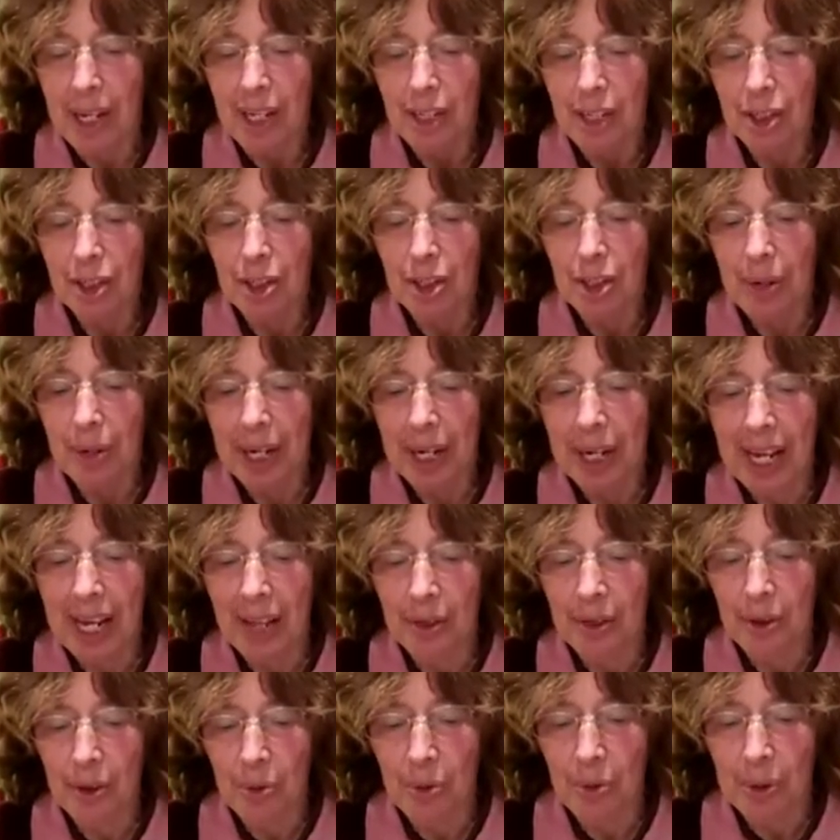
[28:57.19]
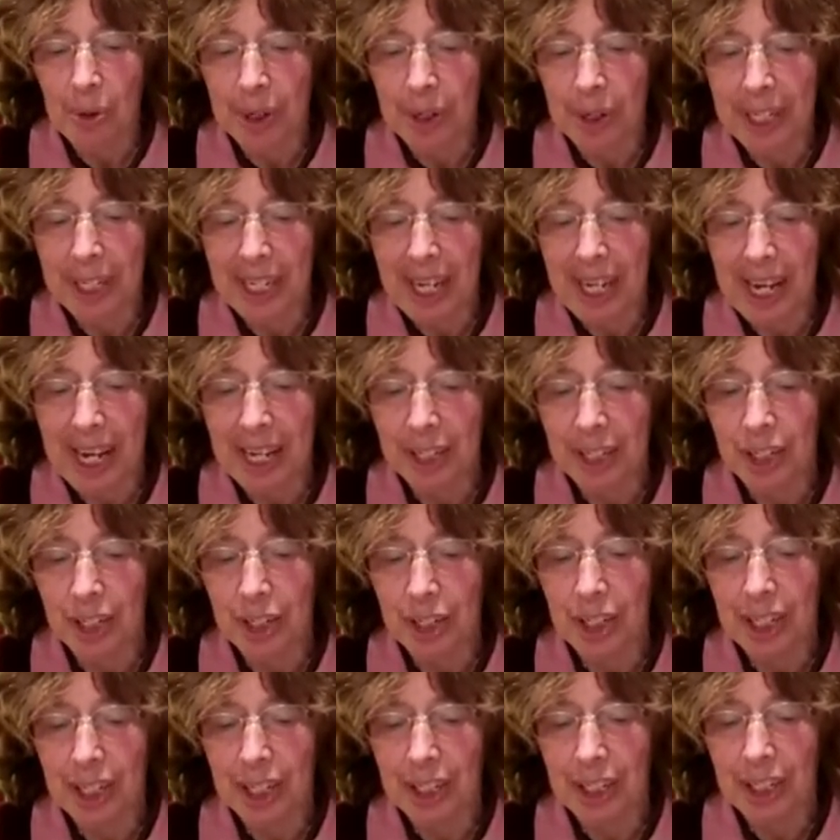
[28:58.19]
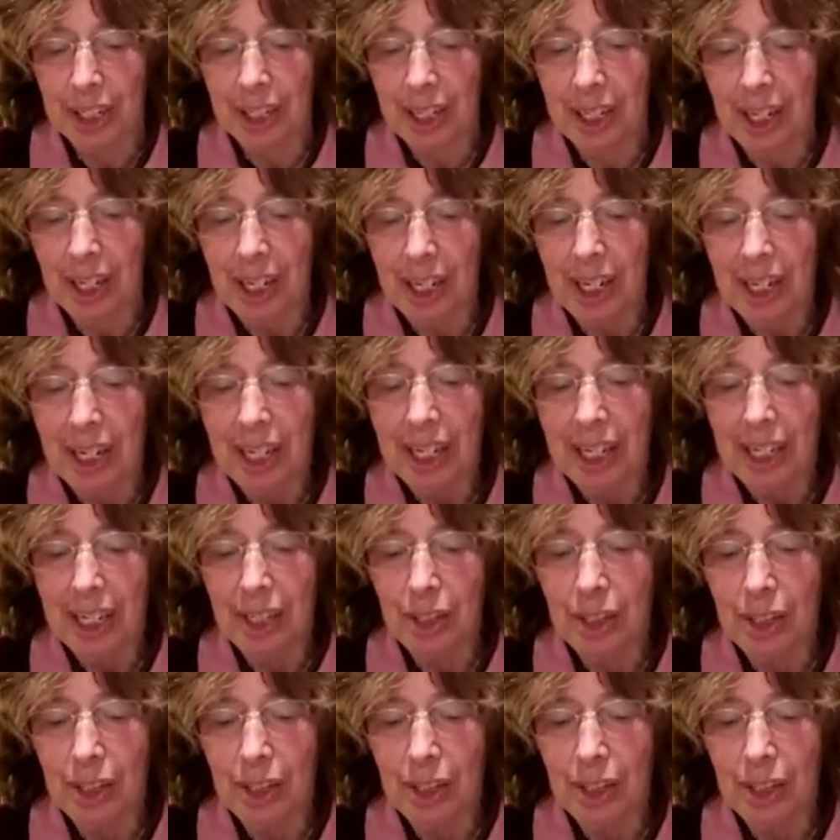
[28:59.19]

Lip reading: So again, the word keshet is a